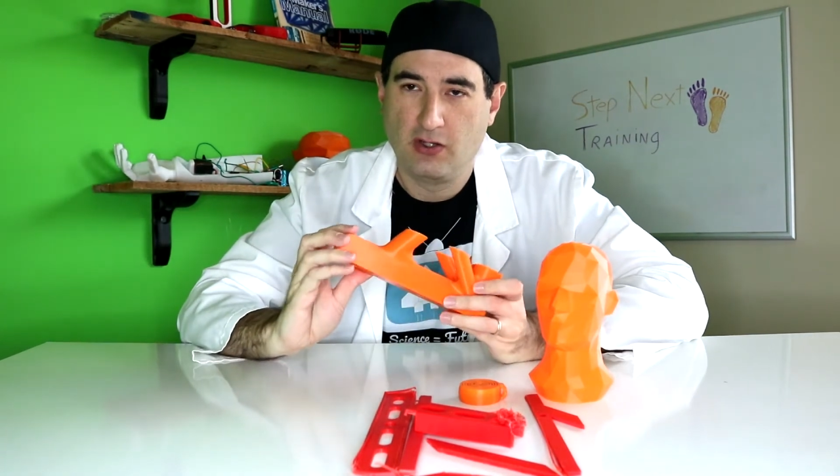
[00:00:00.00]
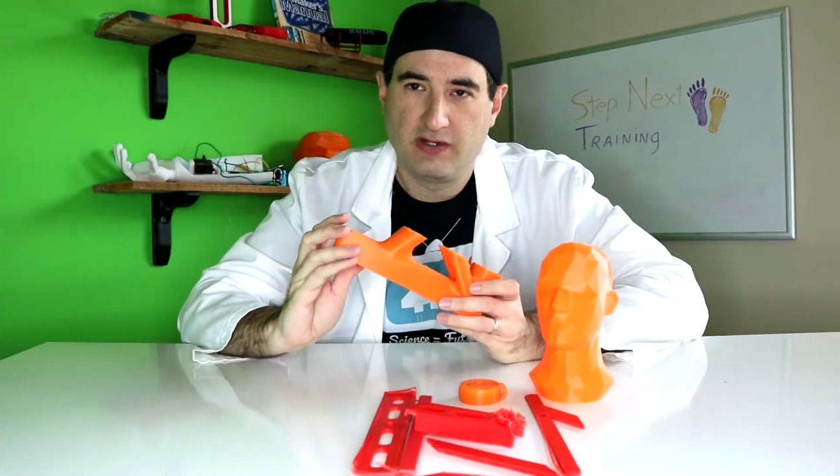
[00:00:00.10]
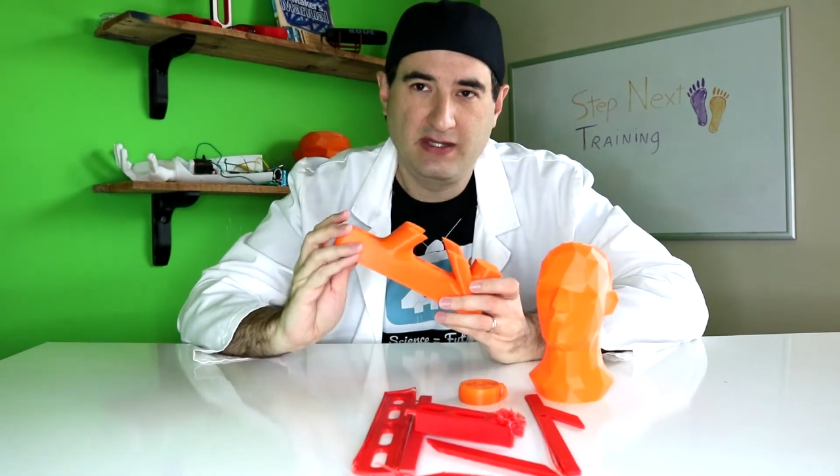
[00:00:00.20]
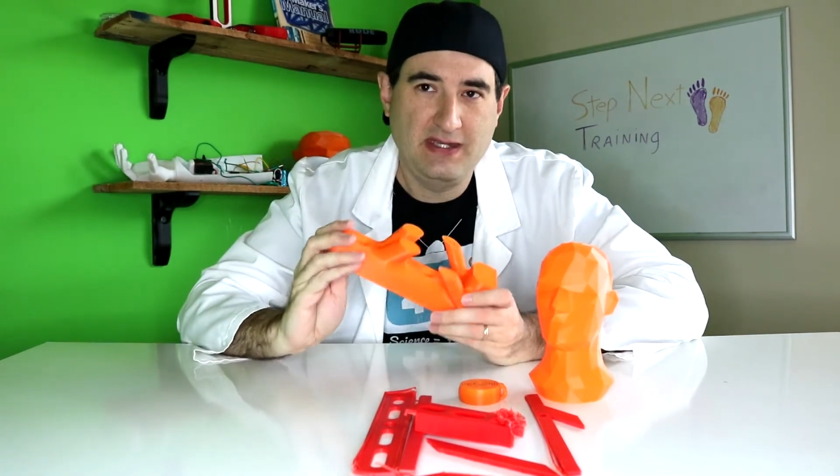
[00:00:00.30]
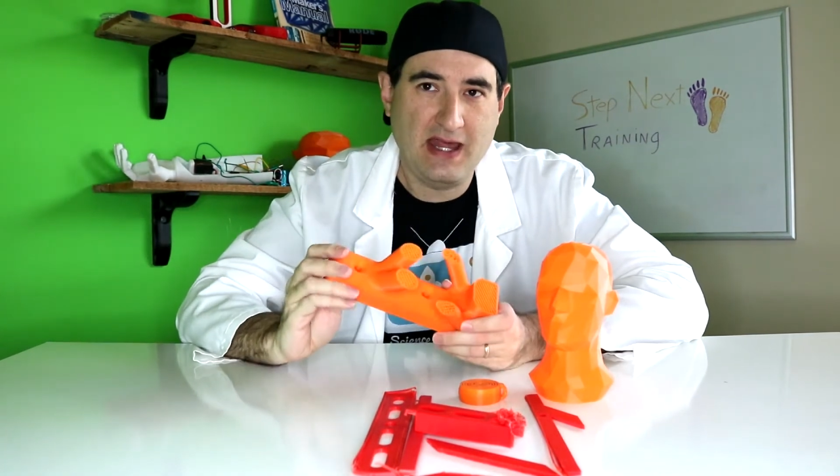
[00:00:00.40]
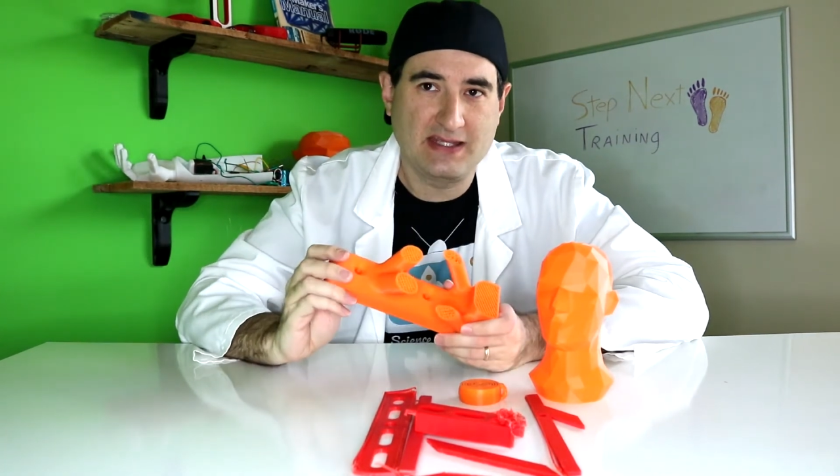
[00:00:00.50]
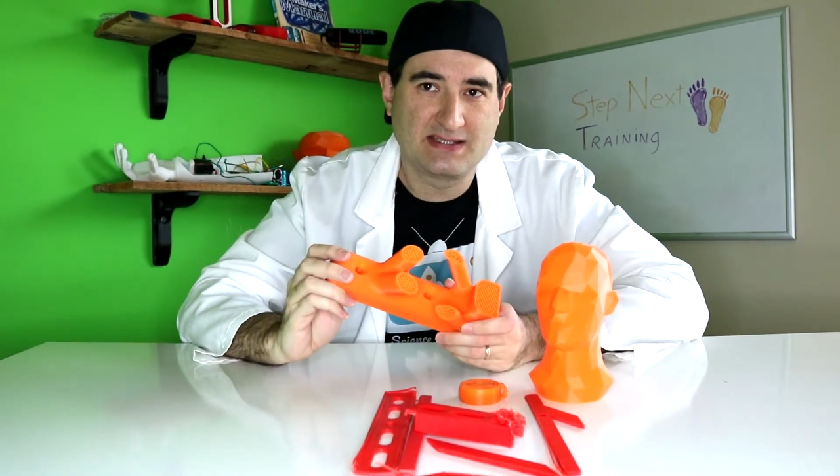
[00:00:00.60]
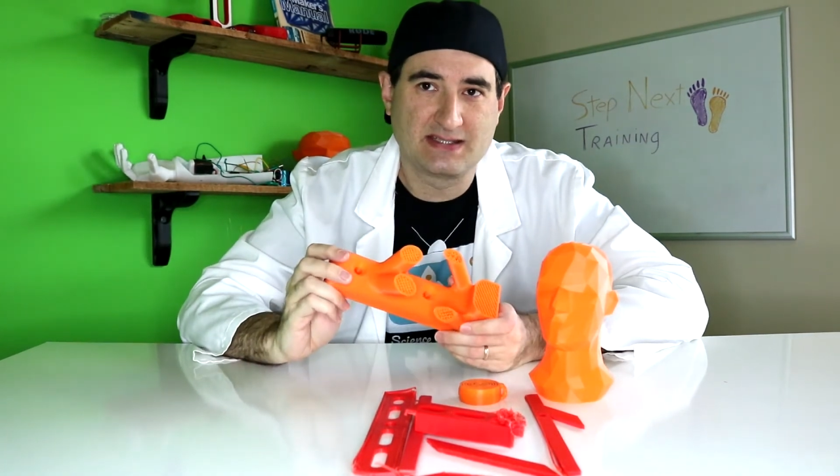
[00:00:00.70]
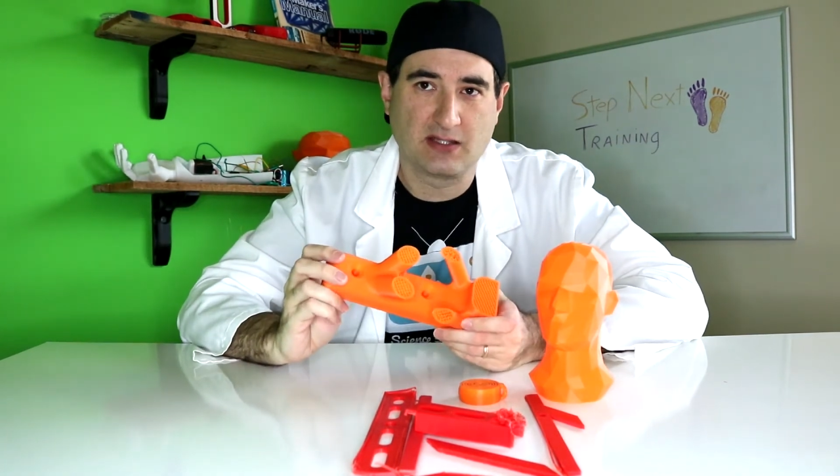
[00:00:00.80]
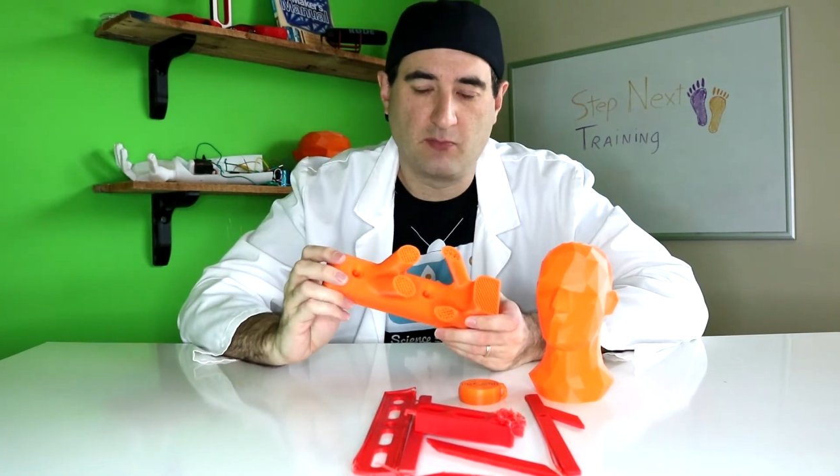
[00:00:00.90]
The
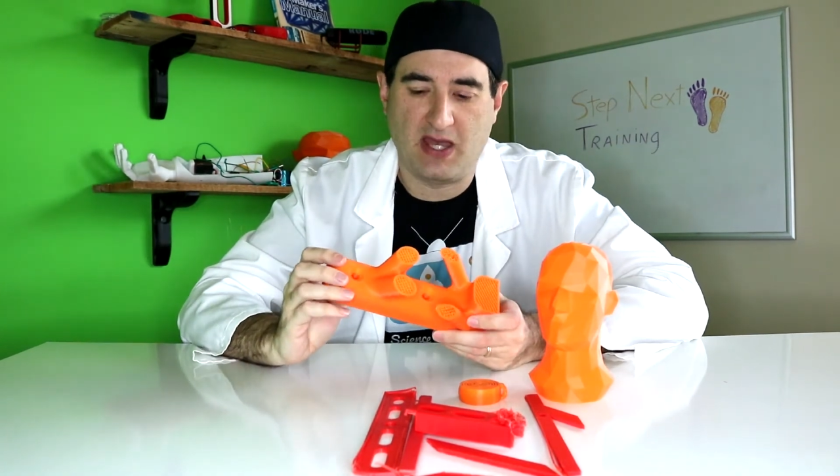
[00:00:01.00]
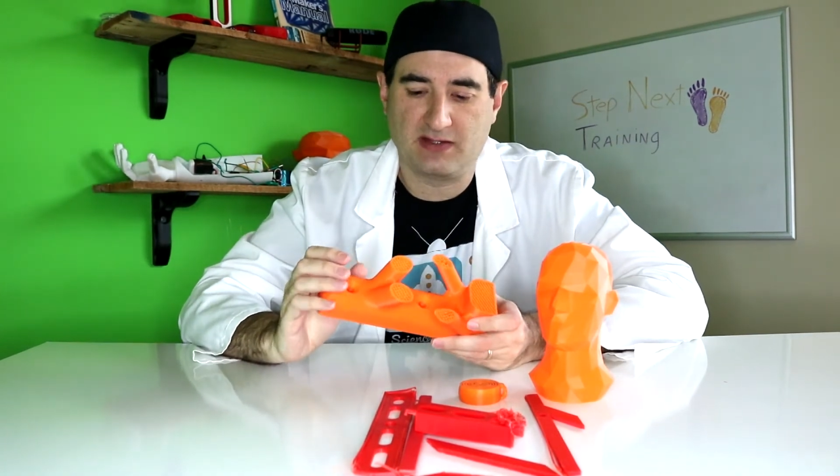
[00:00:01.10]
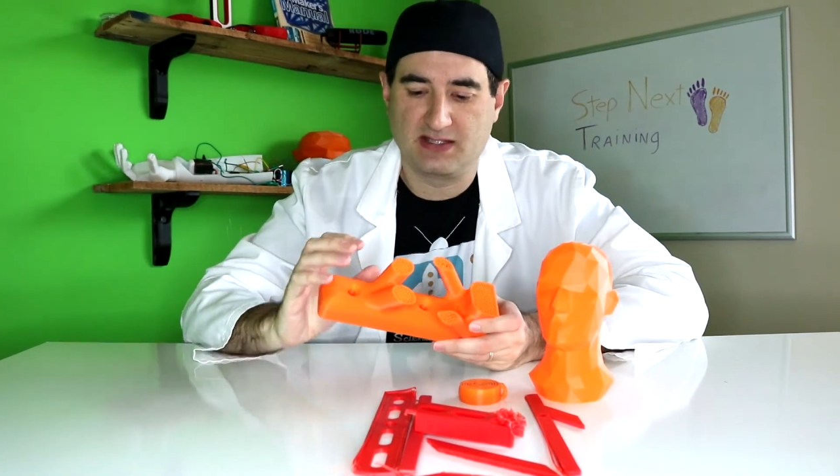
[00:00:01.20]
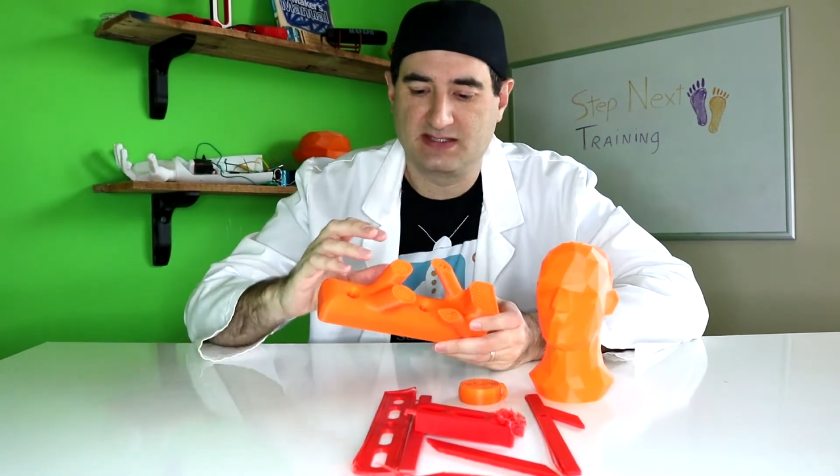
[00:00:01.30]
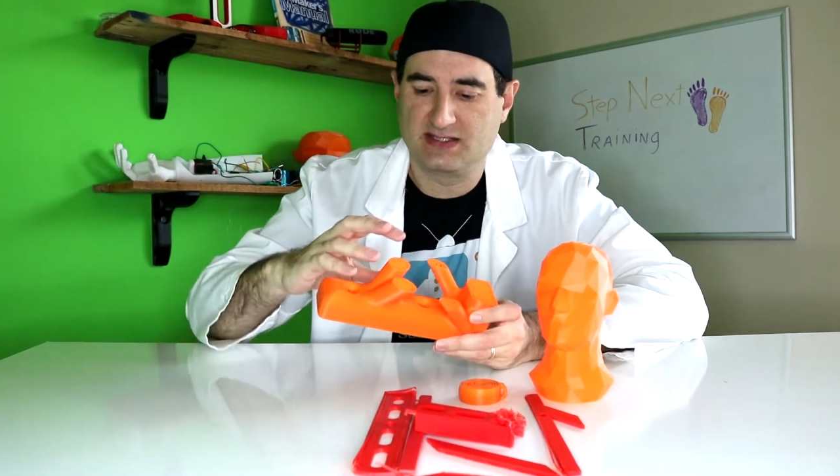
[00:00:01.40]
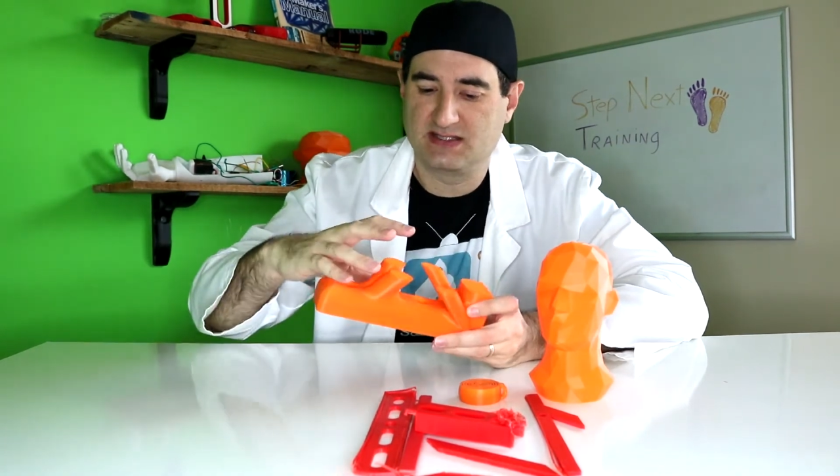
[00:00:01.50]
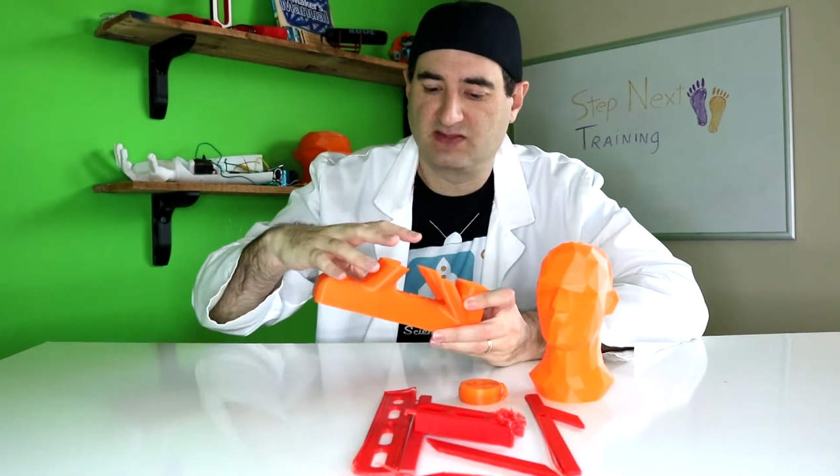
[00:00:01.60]
nice thing about this is